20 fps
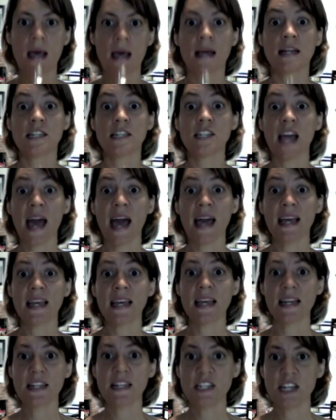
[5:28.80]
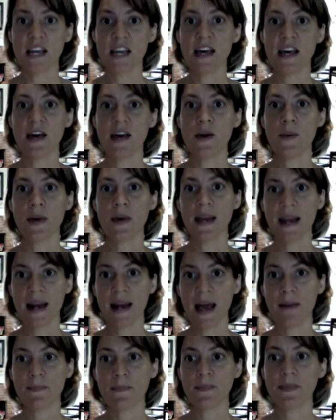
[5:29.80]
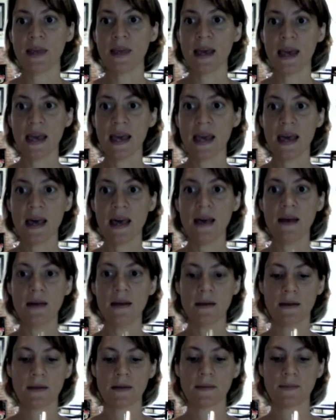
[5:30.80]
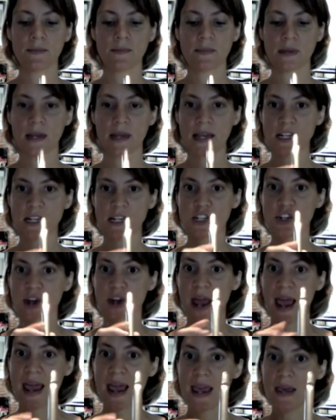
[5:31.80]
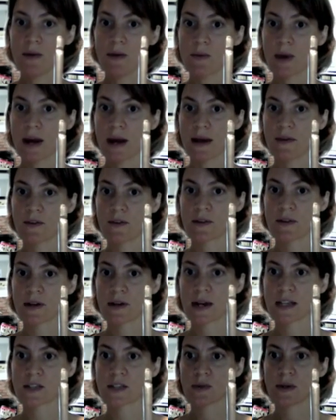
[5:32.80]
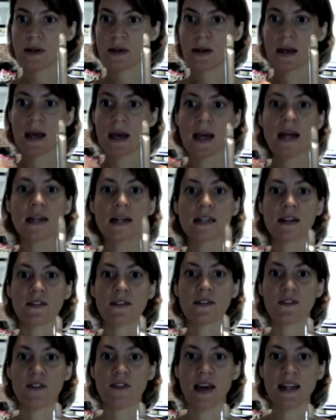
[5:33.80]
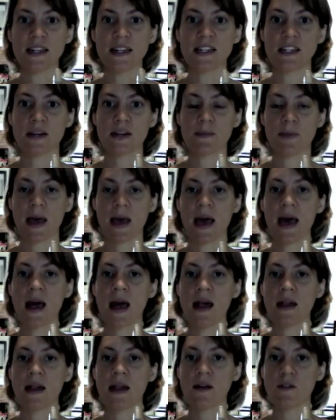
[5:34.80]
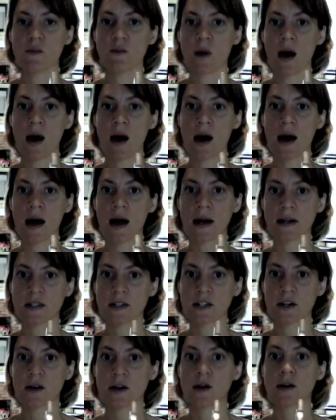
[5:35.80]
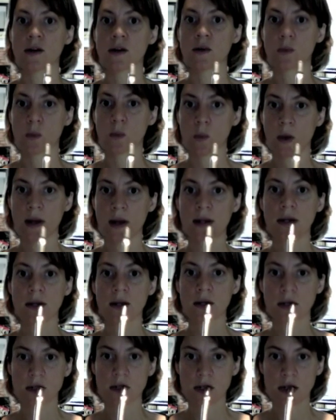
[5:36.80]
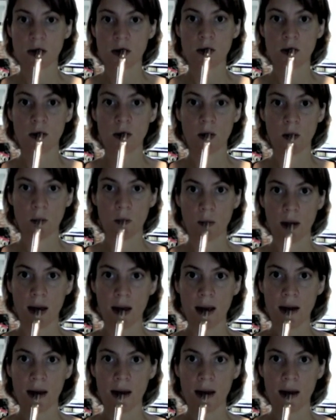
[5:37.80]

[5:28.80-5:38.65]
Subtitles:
Jack and Jill went up the hill. Get your A, ready for the next one. To fetch a pail of water. 1, 2, ready.